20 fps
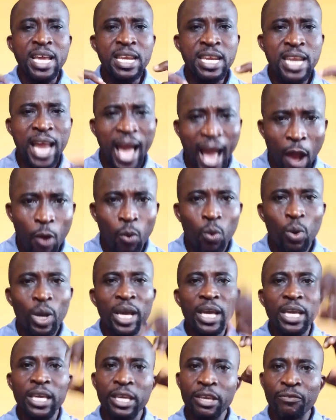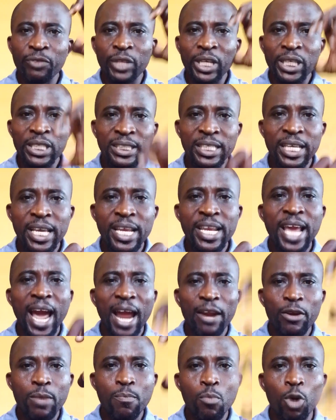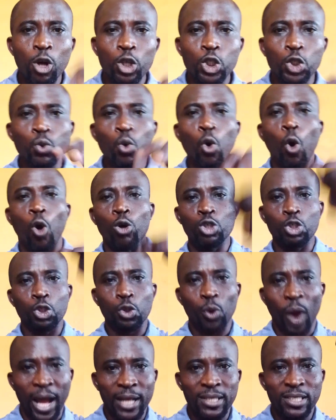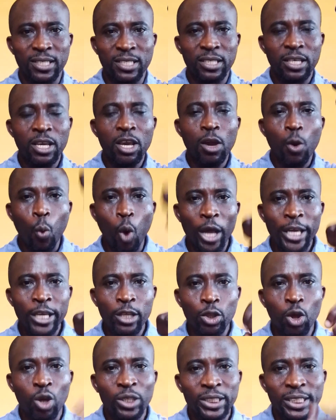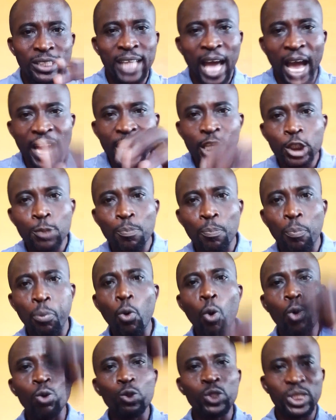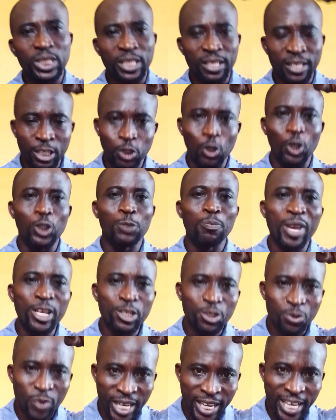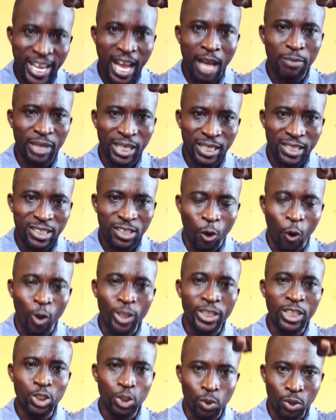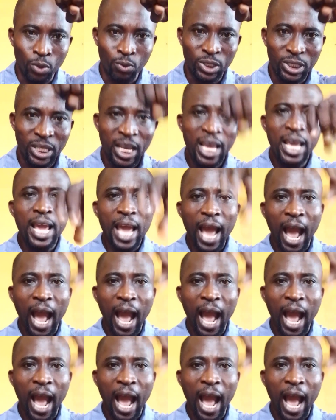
Now, if the ciliary module contracts, what it does is that it pulls the suspensory ligament or the zonus.